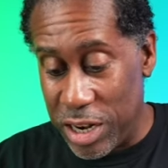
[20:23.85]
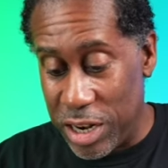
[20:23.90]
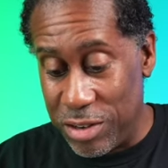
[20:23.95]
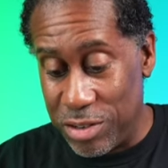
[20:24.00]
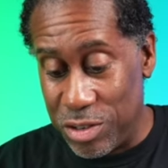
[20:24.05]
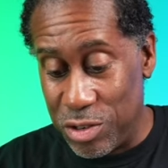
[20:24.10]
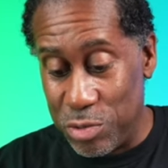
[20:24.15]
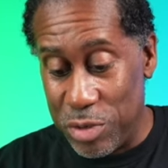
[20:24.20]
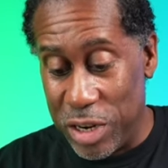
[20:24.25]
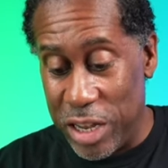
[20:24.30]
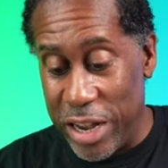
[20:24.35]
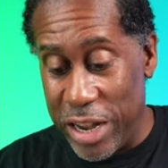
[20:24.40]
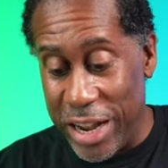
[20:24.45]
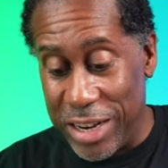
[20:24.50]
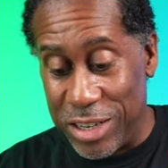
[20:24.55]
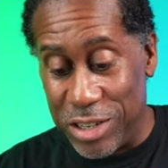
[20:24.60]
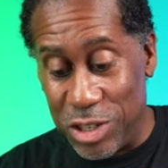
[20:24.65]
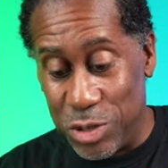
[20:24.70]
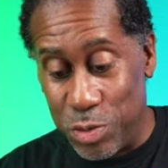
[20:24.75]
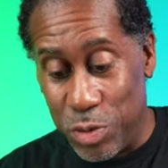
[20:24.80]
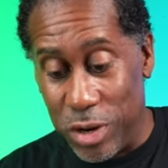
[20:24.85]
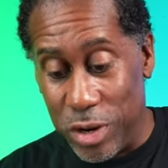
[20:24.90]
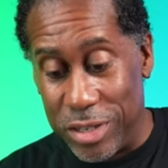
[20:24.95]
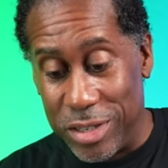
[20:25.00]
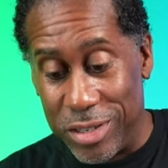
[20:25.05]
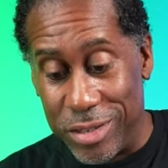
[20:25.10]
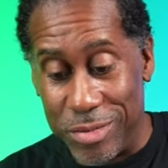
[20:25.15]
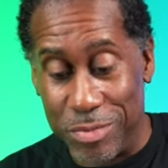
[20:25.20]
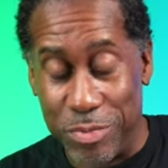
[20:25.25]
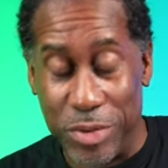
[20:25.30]
I don't do many action
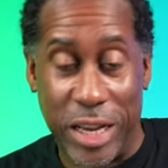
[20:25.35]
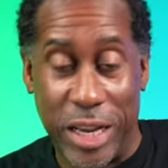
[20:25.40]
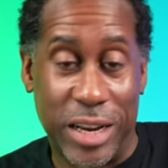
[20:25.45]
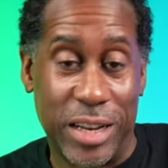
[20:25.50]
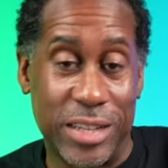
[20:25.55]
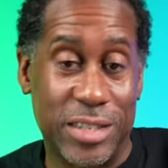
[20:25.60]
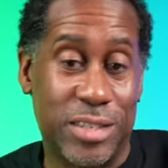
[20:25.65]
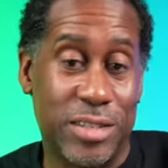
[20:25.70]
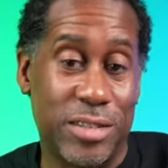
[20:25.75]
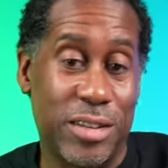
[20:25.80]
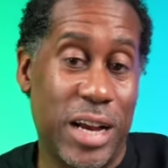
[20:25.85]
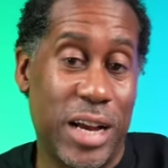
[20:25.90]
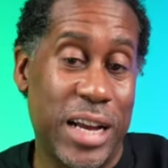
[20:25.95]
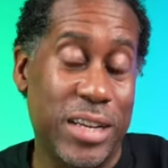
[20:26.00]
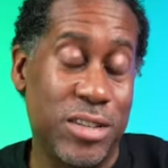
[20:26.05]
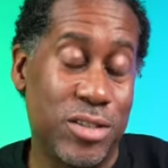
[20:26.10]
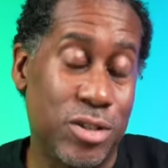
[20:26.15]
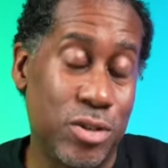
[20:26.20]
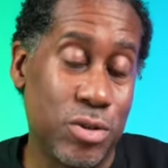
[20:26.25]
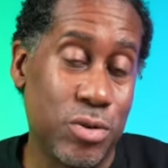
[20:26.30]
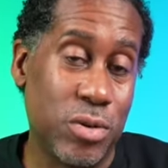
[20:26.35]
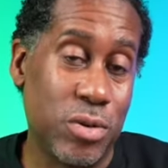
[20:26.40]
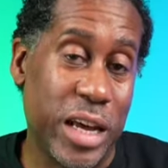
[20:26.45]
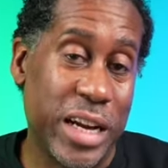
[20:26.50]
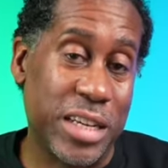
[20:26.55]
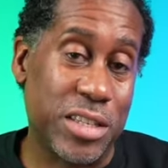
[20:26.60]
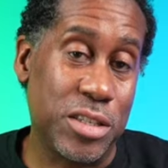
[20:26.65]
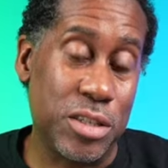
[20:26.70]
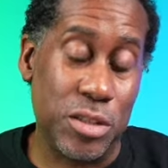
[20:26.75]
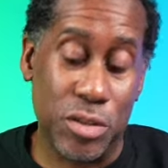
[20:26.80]
sports, but I do
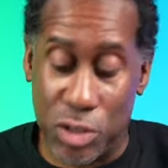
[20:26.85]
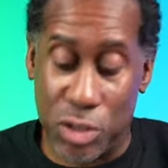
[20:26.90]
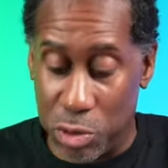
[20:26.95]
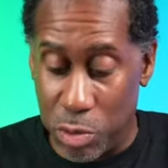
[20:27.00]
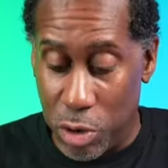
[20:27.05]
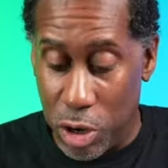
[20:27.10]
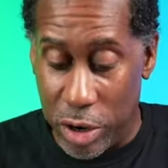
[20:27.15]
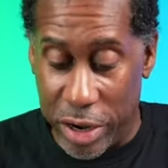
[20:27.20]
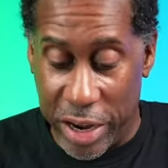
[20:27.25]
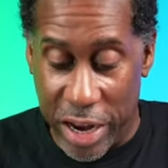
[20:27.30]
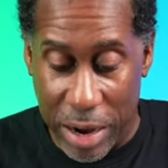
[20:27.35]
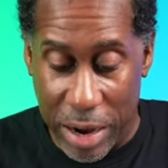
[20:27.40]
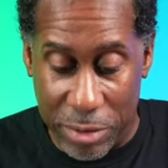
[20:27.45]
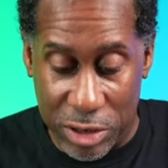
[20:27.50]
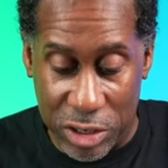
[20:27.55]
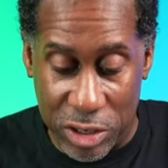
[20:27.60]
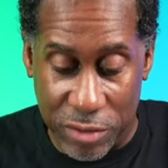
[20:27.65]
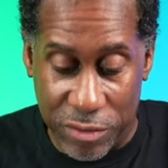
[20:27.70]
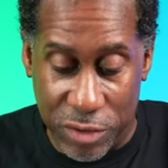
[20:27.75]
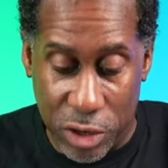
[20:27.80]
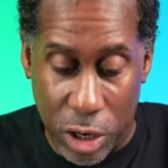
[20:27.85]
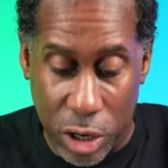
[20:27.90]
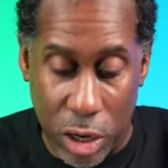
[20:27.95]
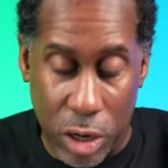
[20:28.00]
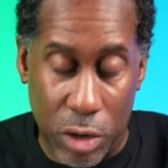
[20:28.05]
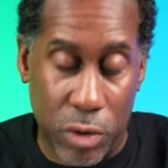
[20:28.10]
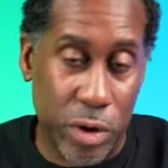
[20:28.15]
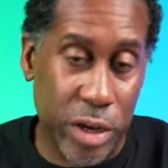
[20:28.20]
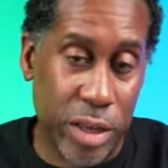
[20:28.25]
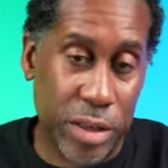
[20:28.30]
like to use small cameras to
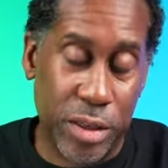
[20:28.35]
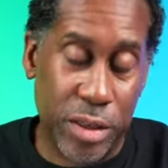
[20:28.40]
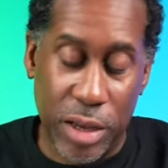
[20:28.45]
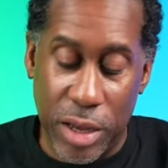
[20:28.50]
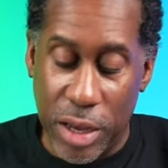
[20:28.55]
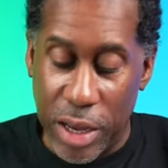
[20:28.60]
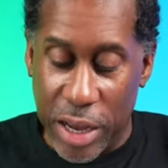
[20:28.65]
vlog with.